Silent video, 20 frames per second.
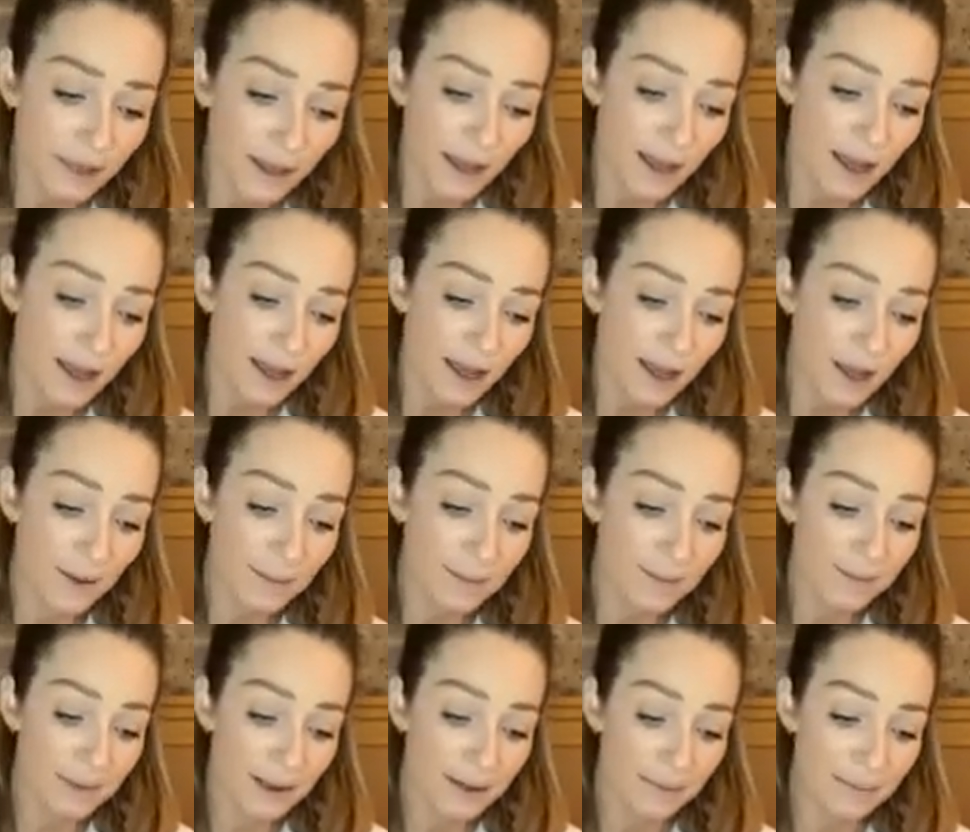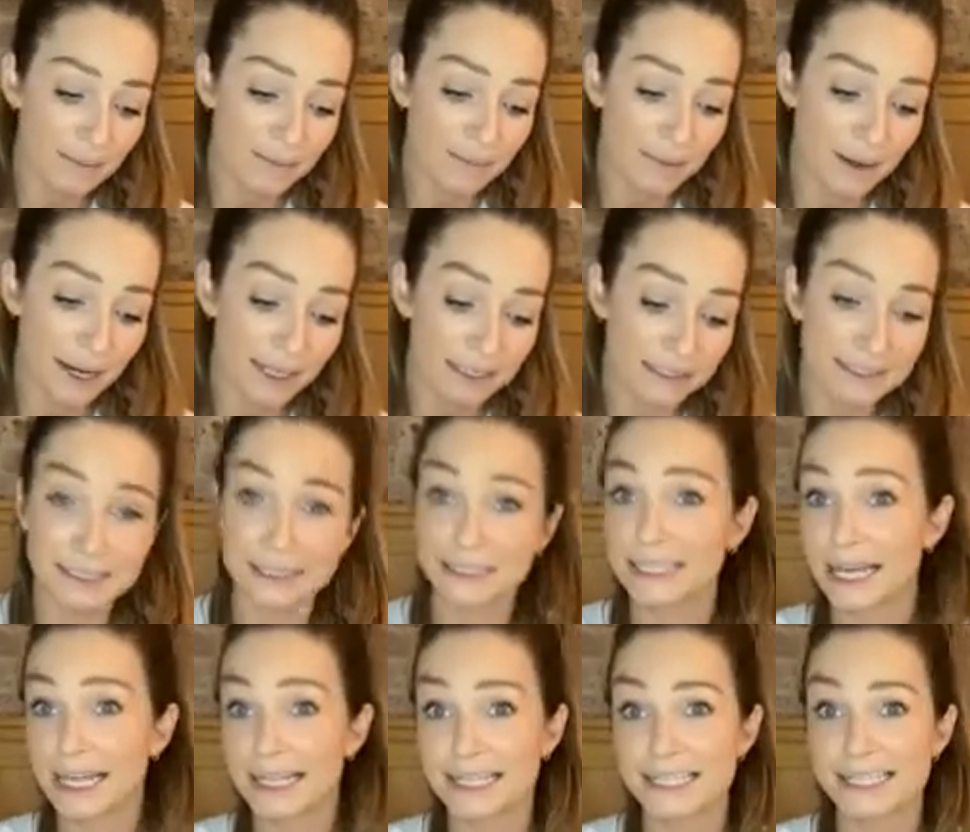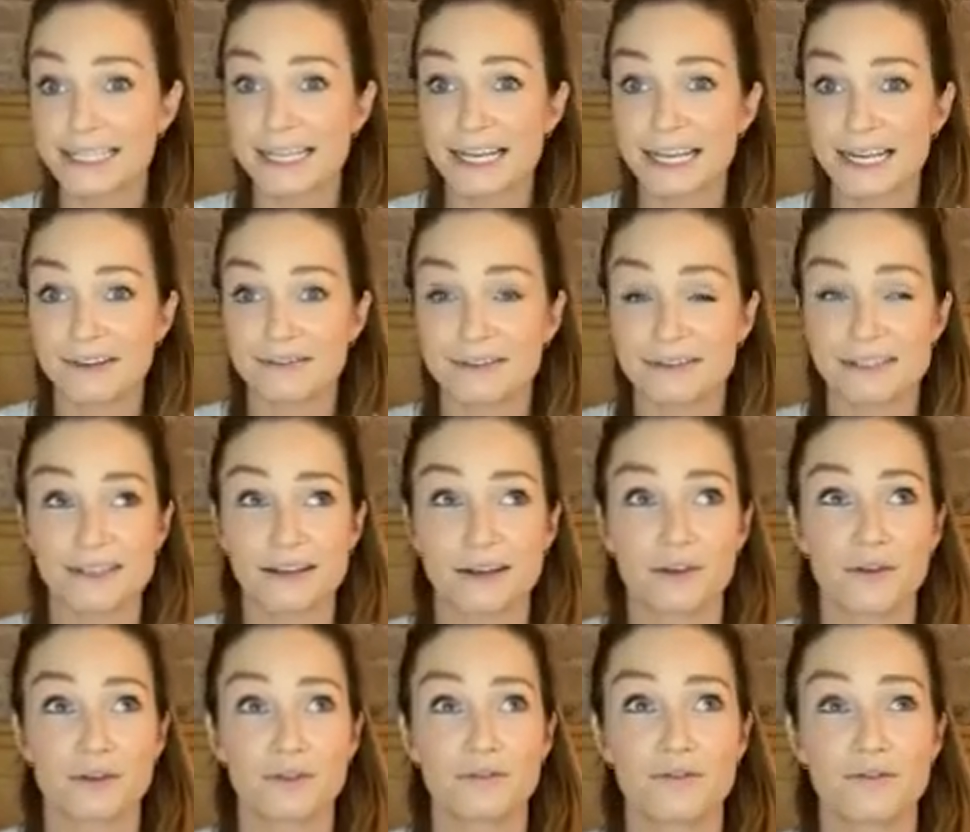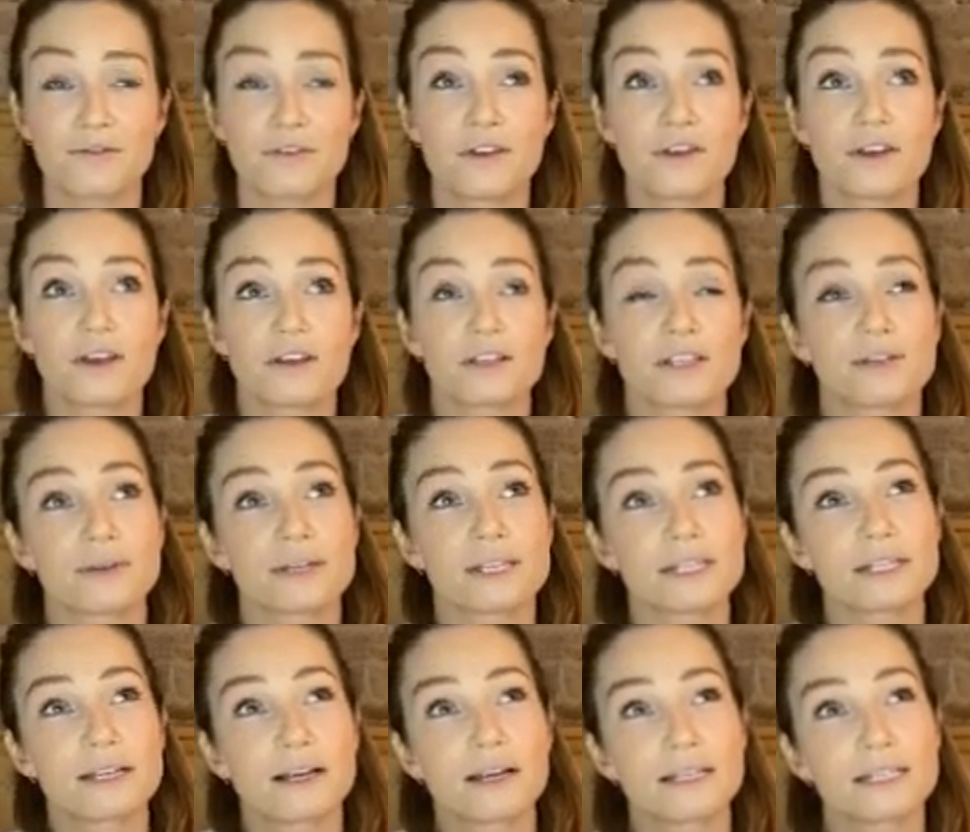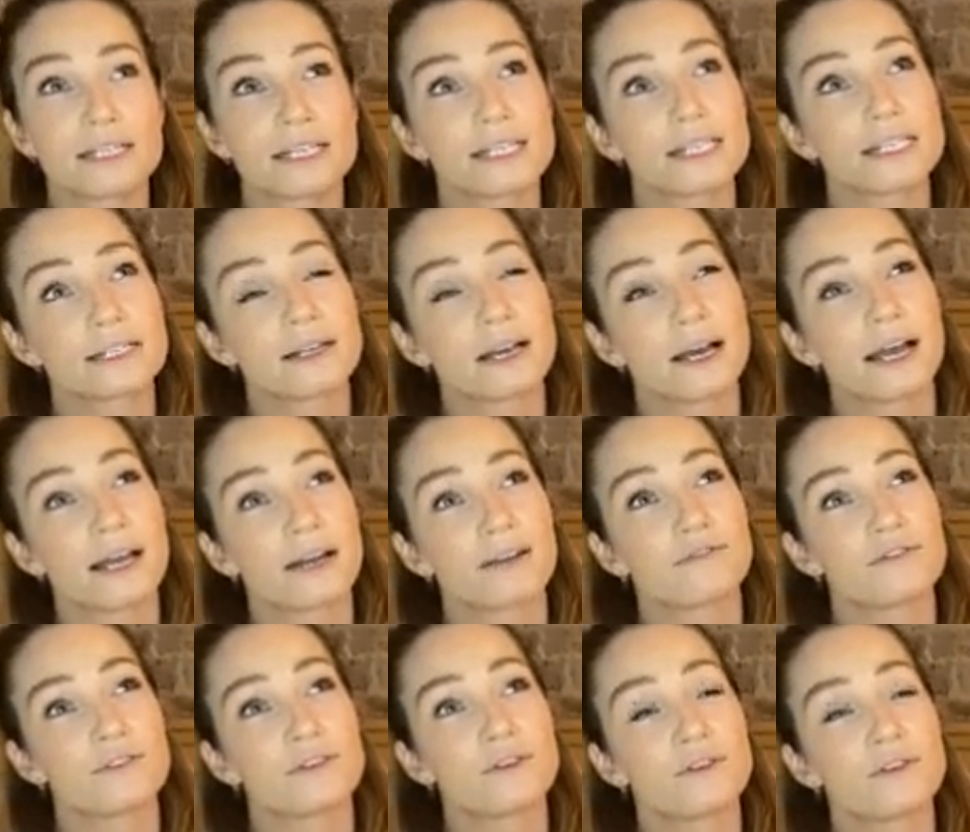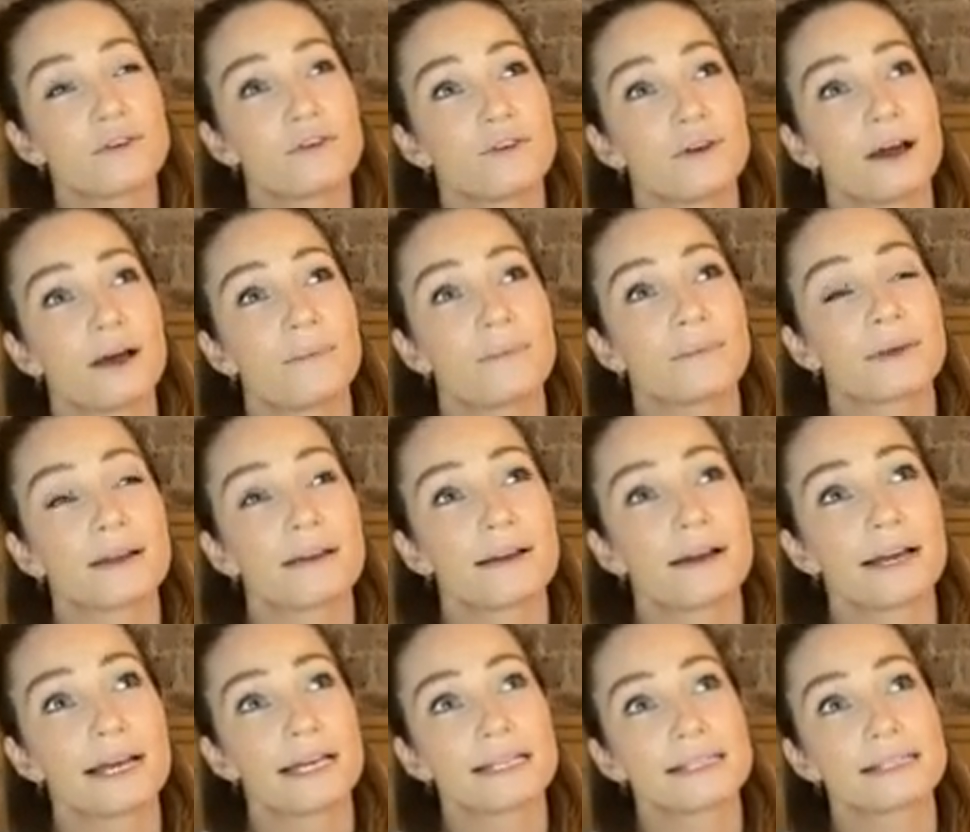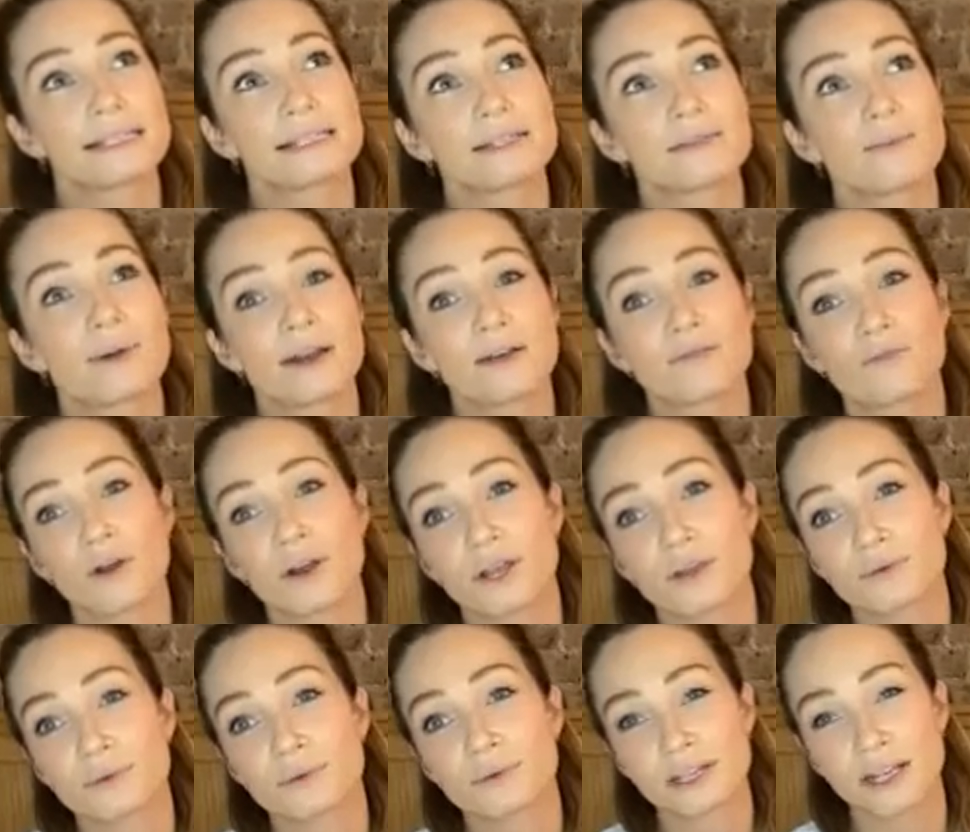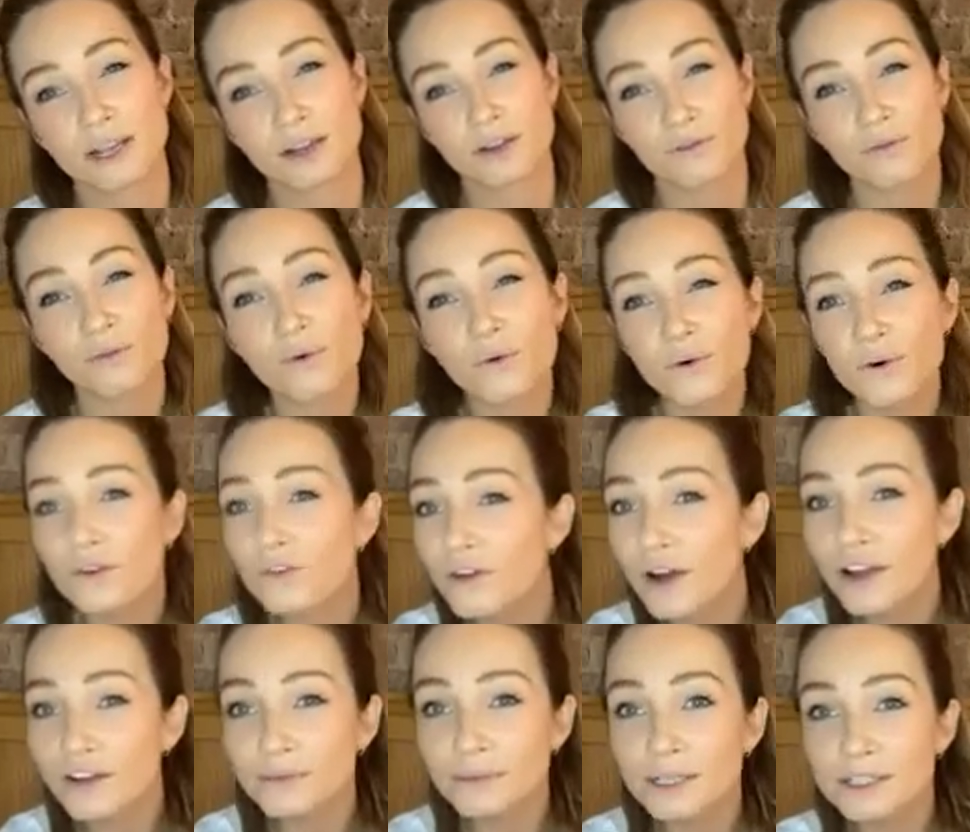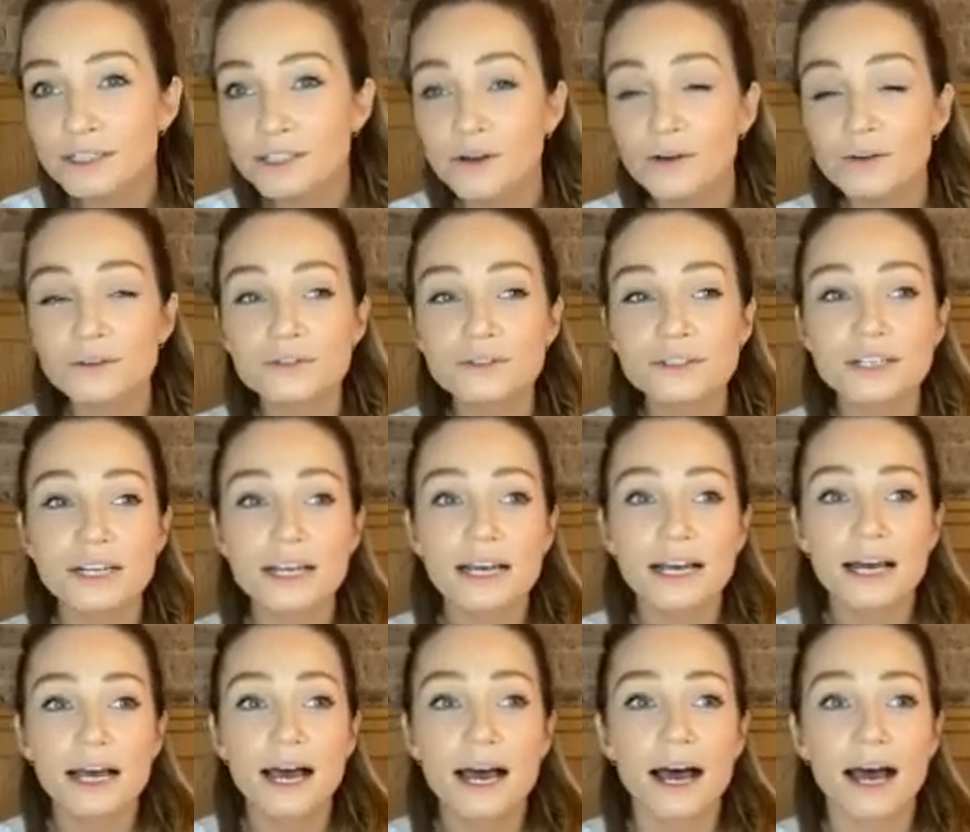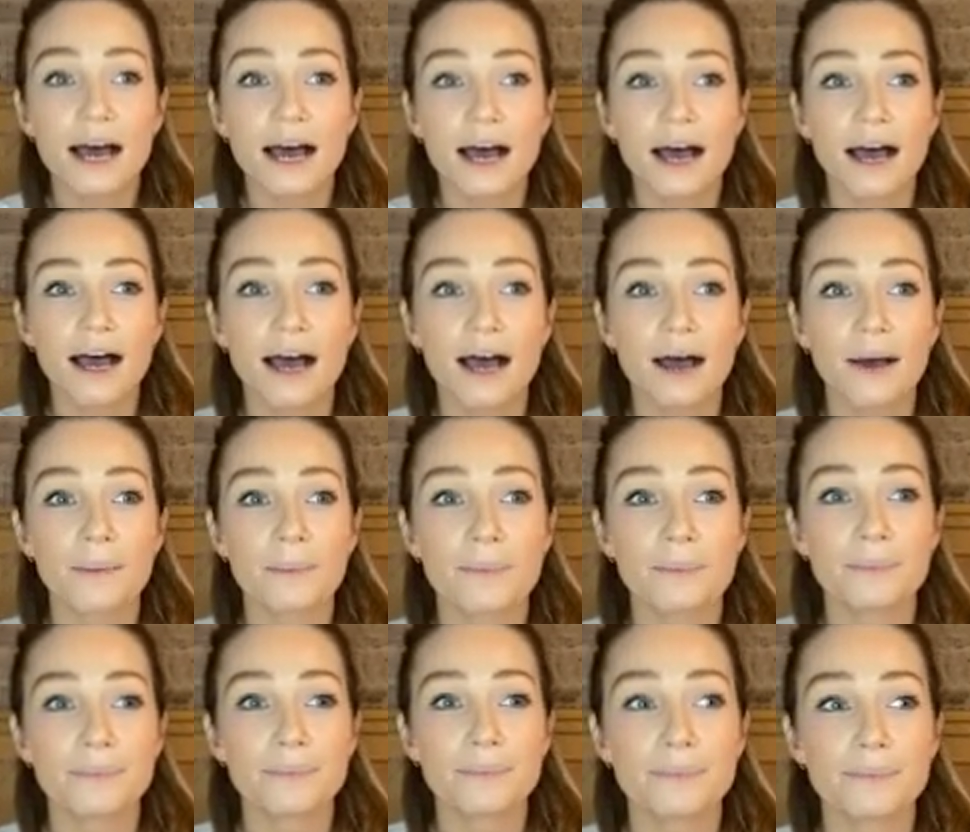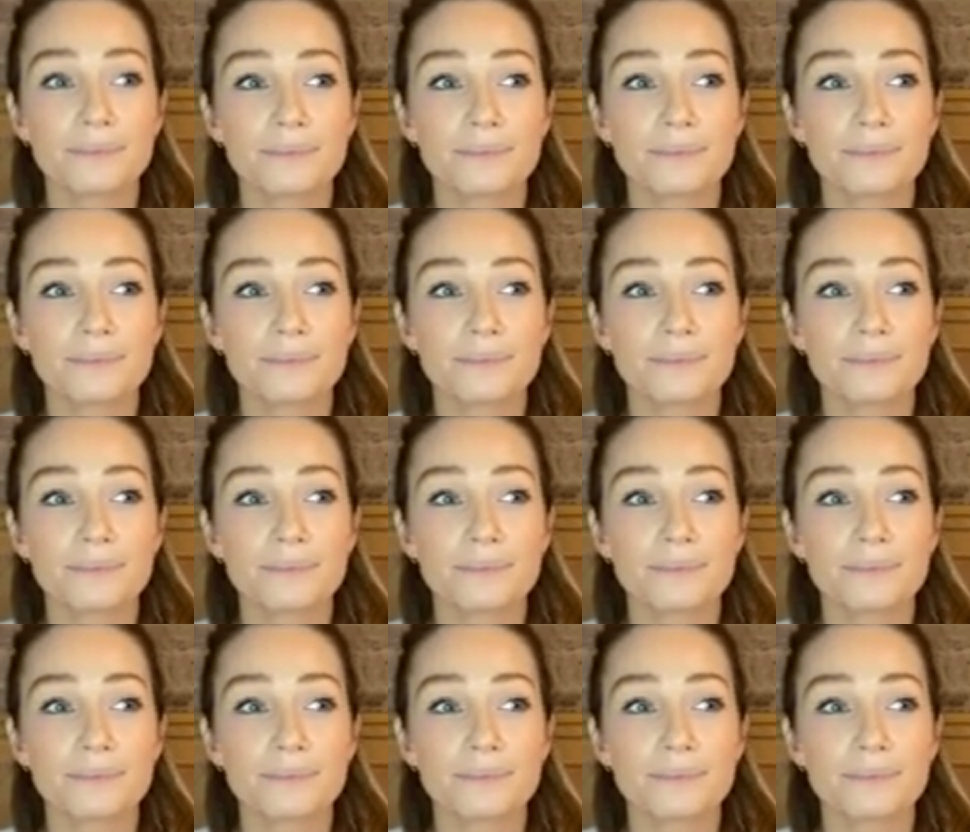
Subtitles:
But yeah, this year is kind of, so I had a few clients when Rocky was like 4 or 5 months old, and